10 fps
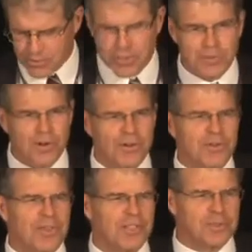of
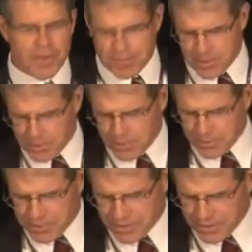Wastewater at the East Bay Municipal
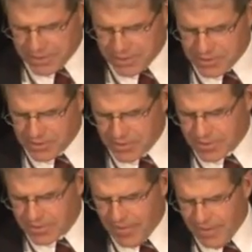Utility
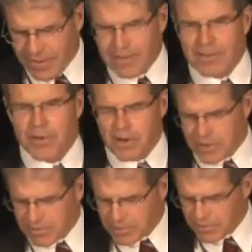District.
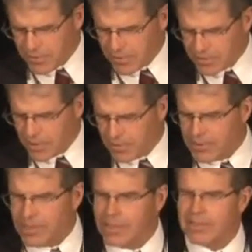Welcome to
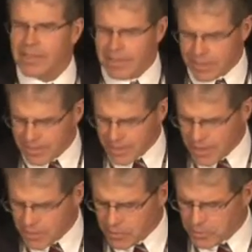Philadelphia and
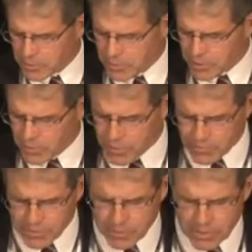NACWA's 2012
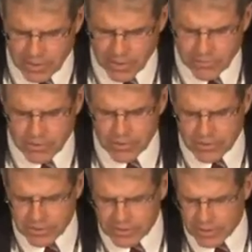Summer
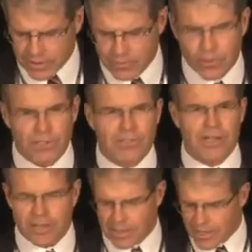Conference and
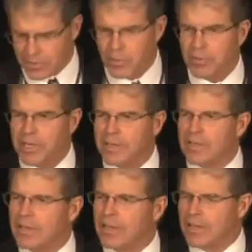42nd Annual
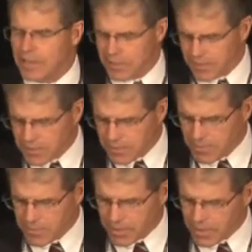Meeting. The theme
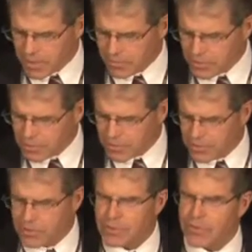of our conference
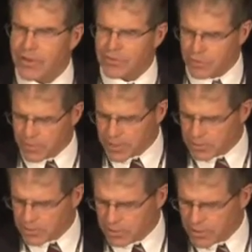is
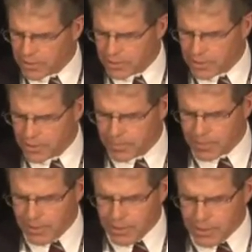Transformational
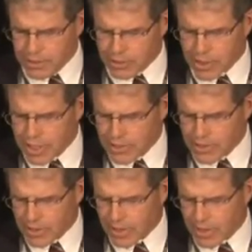Leadership, Changing
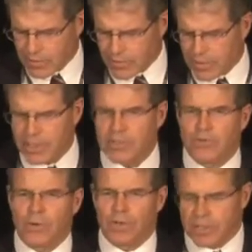the Game for the Next
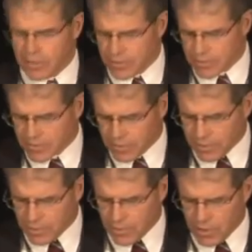40 Years of
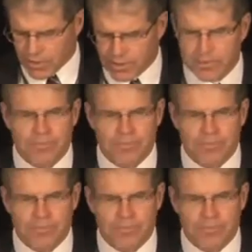Clean Water.